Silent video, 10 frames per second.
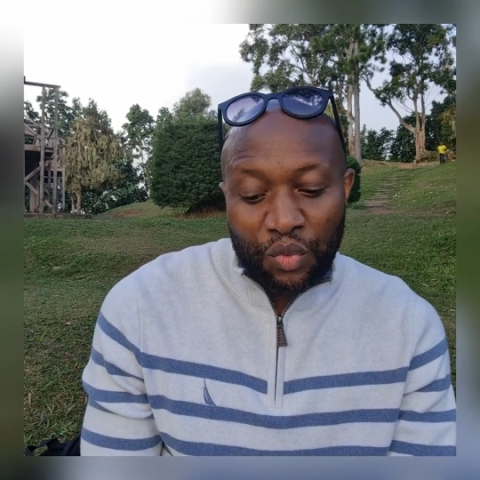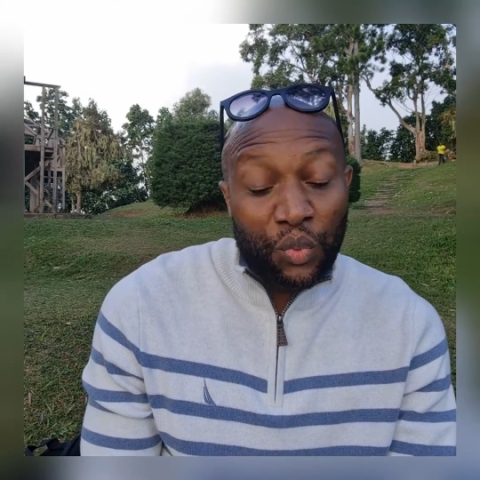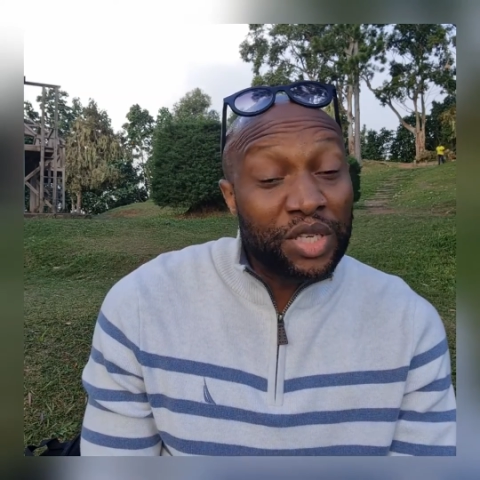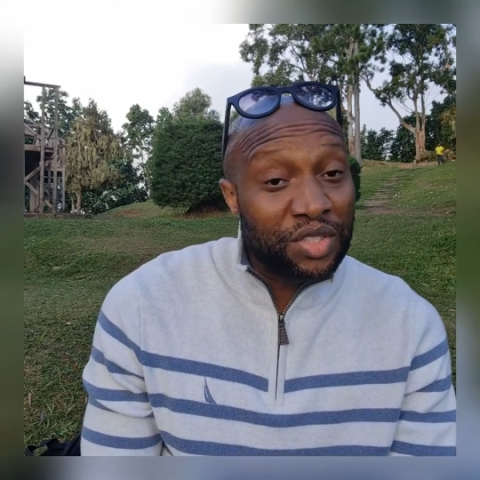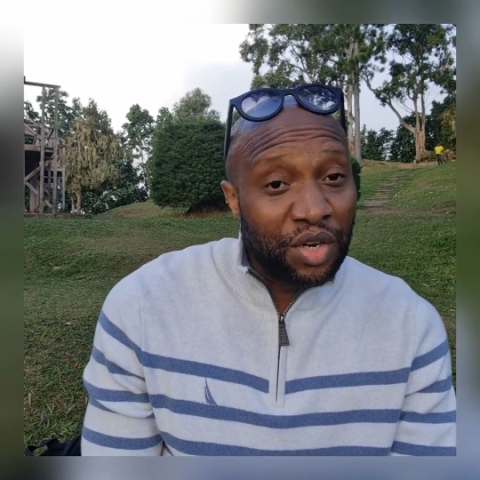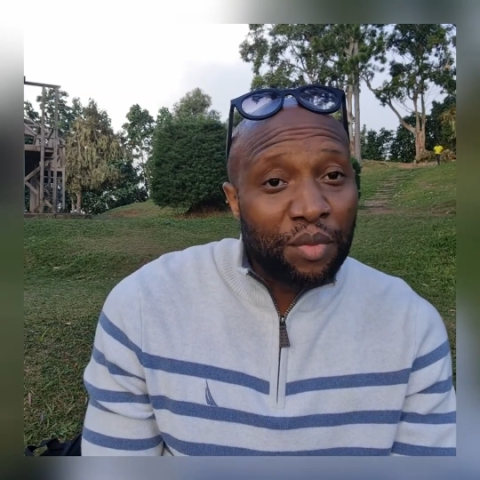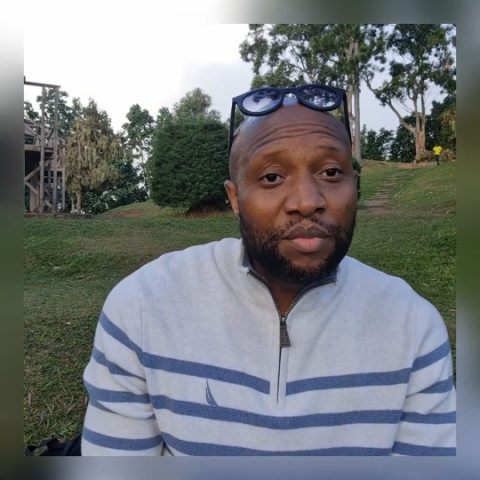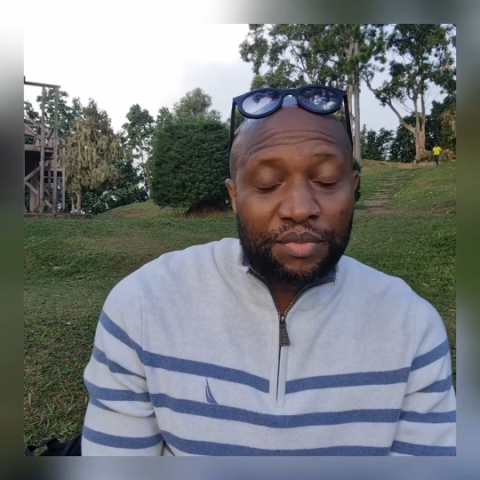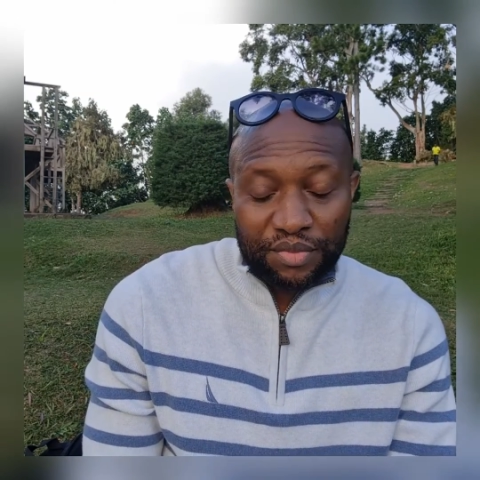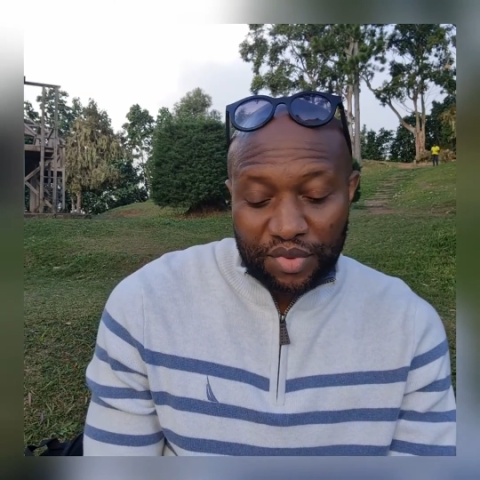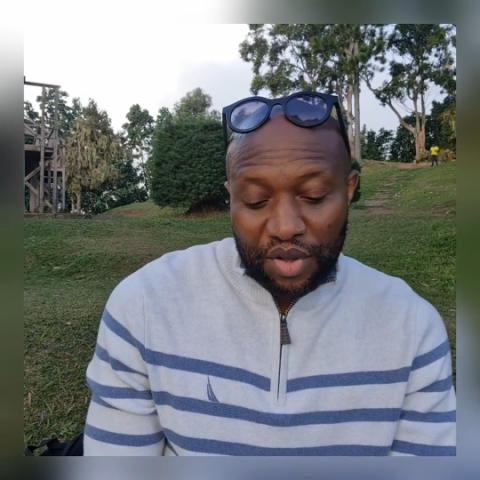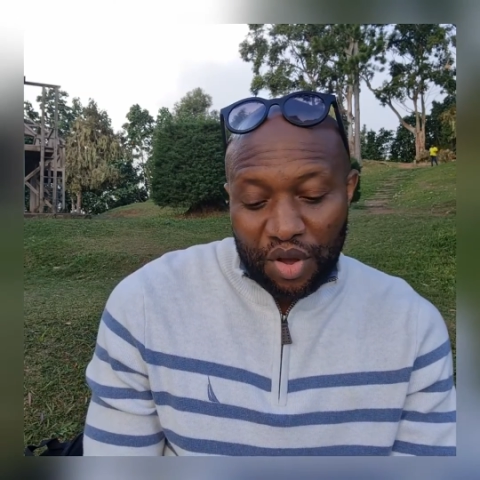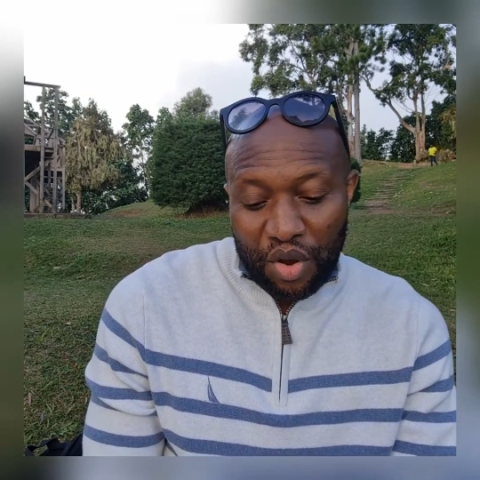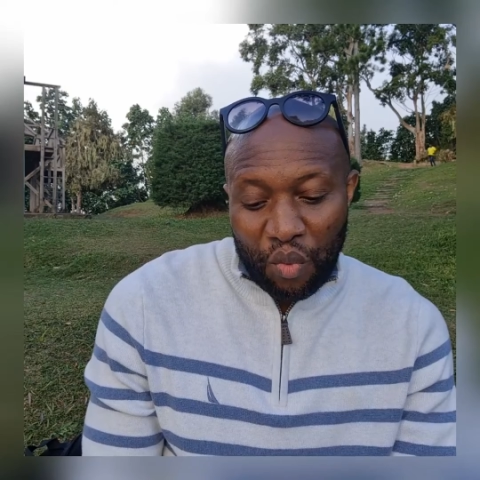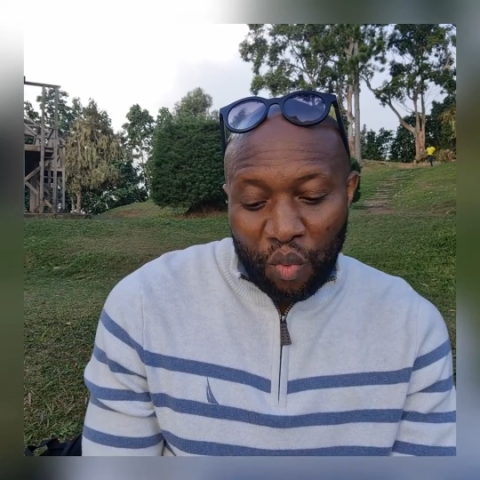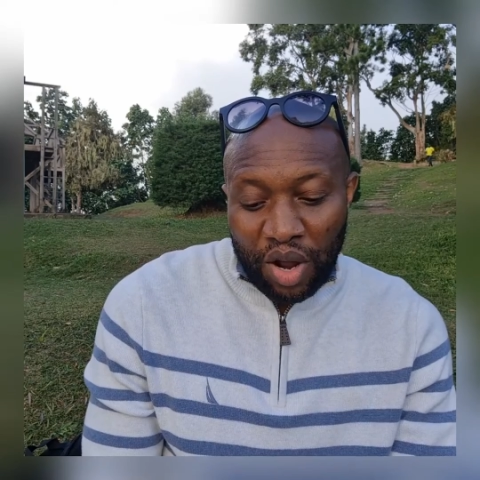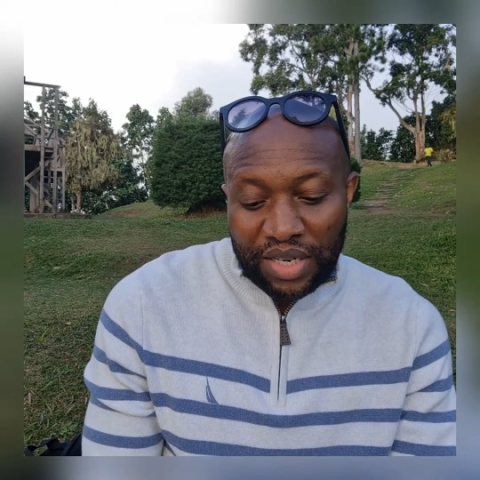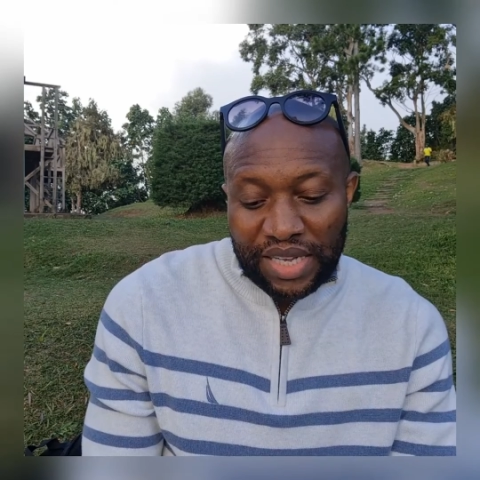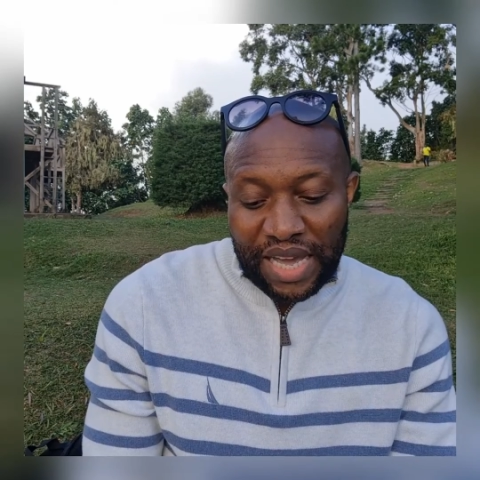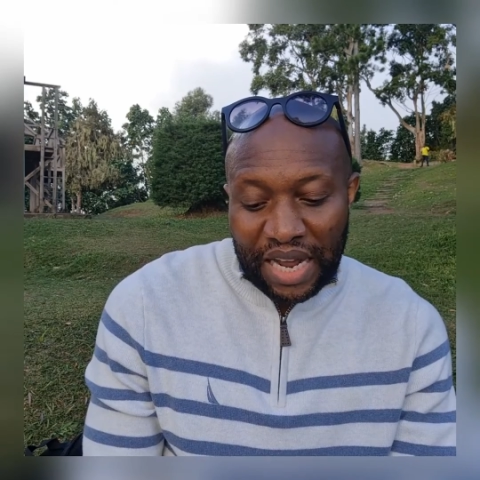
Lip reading: In wisdom, one